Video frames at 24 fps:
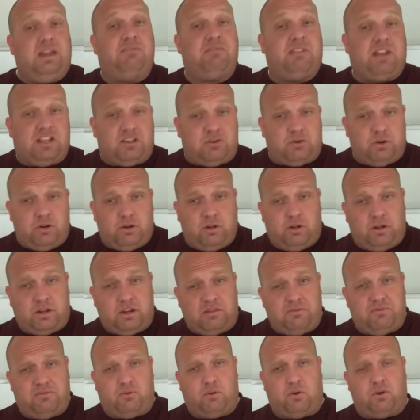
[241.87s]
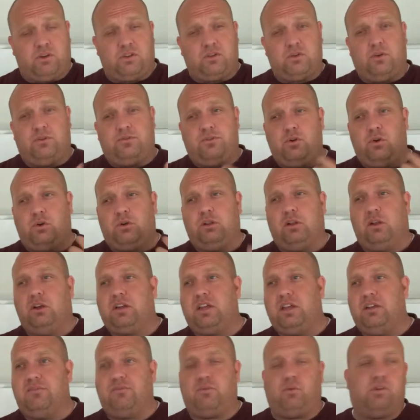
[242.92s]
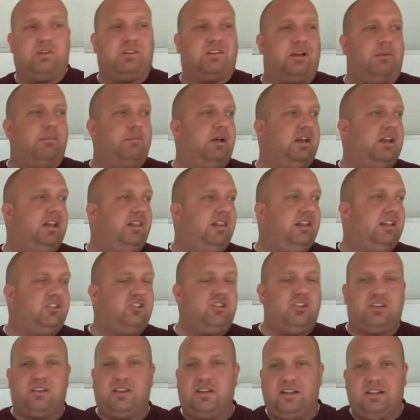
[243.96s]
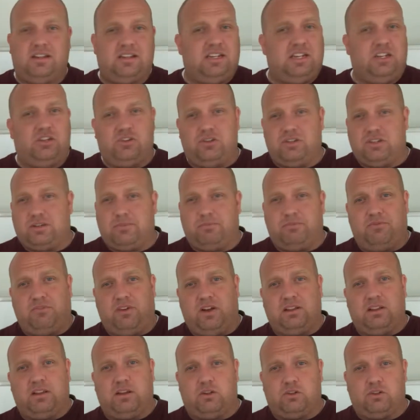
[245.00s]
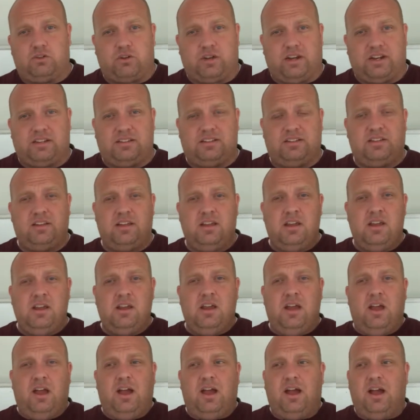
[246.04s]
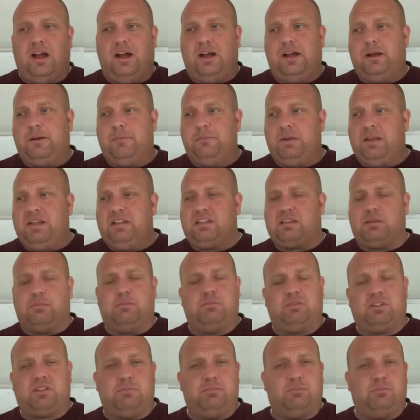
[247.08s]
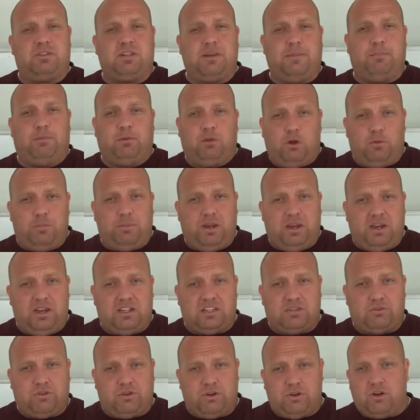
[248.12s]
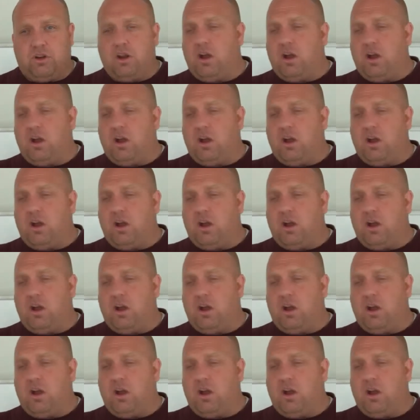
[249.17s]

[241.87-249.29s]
that's what you're looking for. So if you're looking for somebody that's just going to teach you some fun little tricks, and some simple obedience with your